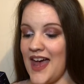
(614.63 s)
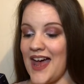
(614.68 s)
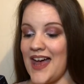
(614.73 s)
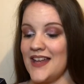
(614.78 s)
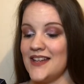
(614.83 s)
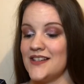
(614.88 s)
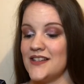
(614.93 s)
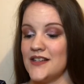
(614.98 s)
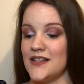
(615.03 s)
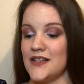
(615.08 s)

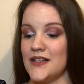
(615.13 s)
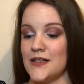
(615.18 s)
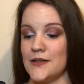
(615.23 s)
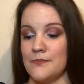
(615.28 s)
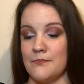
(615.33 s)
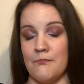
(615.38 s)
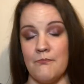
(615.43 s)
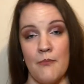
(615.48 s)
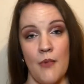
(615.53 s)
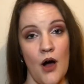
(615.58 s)

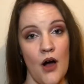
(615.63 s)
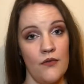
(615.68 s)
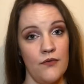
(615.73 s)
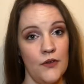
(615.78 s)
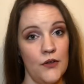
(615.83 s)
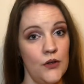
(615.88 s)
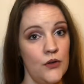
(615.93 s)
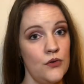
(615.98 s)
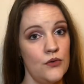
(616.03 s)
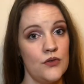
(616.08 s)
Essence
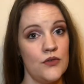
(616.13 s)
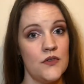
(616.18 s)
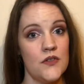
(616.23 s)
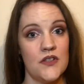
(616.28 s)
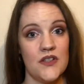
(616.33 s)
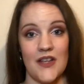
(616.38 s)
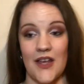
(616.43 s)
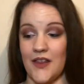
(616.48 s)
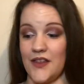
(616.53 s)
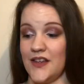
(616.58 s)

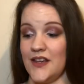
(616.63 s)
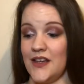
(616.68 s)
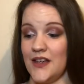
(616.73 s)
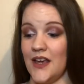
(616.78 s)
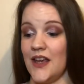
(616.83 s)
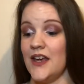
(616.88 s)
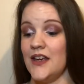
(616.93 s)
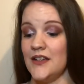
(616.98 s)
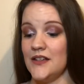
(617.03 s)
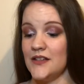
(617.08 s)
Marvelous, I think
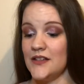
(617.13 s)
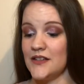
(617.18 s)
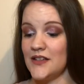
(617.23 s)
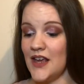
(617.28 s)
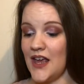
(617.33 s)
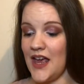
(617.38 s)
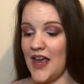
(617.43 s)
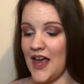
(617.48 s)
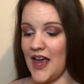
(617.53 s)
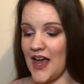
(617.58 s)
it is.
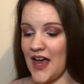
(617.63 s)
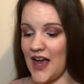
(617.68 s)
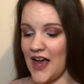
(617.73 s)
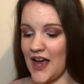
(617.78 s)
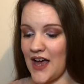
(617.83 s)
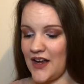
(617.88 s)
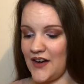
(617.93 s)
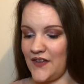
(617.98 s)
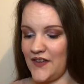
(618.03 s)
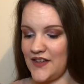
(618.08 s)

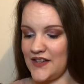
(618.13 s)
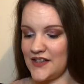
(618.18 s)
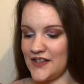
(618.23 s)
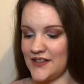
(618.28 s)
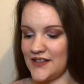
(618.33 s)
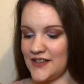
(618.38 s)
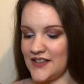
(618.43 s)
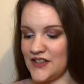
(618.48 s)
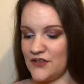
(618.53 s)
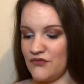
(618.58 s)
And this
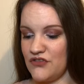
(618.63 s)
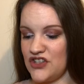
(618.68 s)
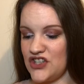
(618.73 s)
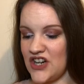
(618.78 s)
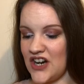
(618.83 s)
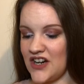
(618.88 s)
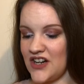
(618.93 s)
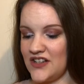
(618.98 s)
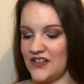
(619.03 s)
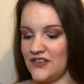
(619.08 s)
says it's a
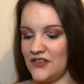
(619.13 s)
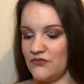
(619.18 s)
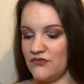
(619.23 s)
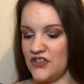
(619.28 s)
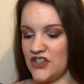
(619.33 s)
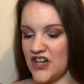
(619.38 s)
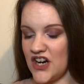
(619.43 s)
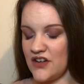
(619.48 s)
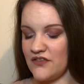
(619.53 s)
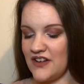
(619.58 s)

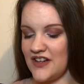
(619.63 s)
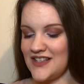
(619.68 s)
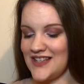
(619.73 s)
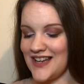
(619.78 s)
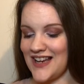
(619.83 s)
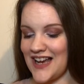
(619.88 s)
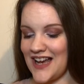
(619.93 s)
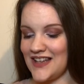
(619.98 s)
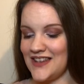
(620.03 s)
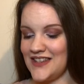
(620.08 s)

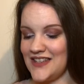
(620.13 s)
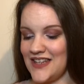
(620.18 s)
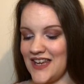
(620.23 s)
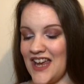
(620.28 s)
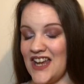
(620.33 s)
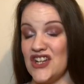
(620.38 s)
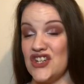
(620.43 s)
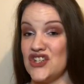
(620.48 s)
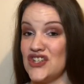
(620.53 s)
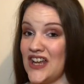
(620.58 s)
regenerating
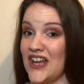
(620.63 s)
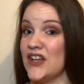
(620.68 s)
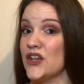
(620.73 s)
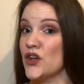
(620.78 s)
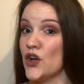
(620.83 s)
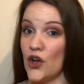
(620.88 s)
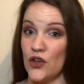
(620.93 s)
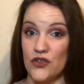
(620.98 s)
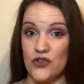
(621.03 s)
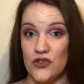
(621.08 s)
anti-age
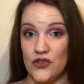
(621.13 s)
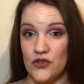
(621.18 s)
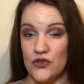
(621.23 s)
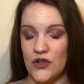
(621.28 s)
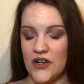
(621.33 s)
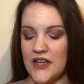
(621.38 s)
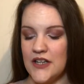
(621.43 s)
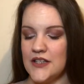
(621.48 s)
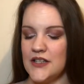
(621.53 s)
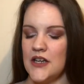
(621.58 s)
night
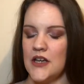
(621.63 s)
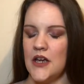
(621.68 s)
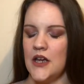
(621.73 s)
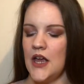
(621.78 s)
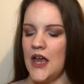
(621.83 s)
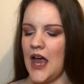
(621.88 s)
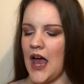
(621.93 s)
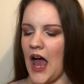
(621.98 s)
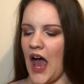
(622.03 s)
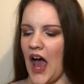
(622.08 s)
concentrate.
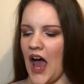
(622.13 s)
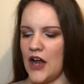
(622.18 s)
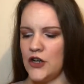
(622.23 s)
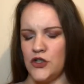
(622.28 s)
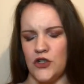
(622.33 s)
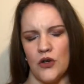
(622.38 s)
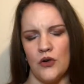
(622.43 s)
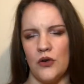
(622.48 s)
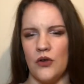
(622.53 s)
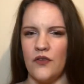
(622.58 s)
I
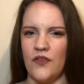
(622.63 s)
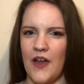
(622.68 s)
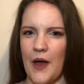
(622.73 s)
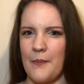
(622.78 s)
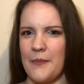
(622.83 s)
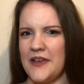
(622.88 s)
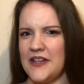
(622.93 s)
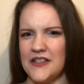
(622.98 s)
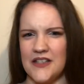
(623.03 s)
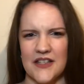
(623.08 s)
don't know if
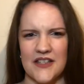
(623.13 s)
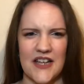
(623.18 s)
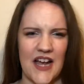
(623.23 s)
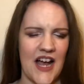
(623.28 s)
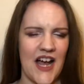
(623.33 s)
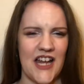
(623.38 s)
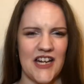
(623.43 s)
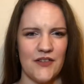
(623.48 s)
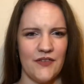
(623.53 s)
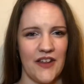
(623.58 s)
that means it's
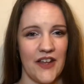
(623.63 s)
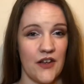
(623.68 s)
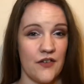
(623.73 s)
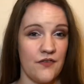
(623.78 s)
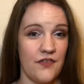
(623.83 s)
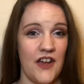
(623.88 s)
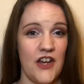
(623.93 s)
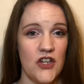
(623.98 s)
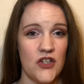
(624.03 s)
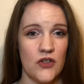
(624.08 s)
kind of like a
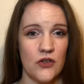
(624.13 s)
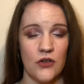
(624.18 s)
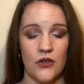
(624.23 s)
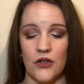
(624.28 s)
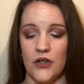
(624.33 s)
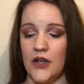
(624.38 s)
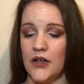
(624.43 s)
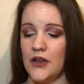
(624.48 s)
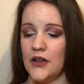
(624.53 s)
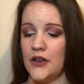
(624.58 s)
facial
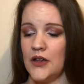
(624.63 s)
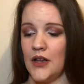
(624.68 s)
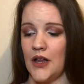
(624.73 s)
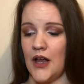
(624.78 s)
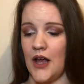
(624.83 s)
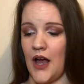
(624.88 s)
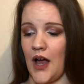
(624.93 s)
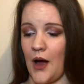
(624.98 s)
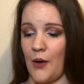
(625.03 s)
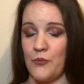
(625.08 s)
oil,
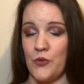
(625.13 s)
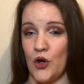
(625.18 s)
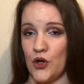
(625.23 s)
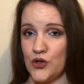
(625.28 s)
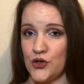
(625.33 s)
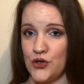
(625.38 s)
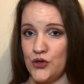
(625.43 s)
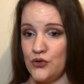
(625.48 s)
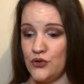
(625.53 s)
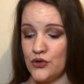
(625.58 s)
I'm
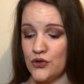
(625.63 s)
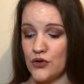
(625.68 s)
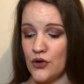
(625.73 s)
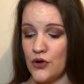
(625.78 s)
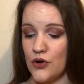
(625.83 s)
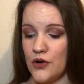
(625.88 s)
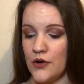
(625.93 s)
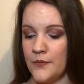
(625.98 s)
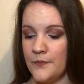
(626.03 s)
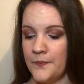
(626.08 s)
not too
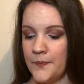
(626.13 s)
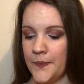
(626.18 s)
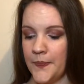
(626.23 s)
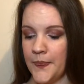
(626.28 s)
sure.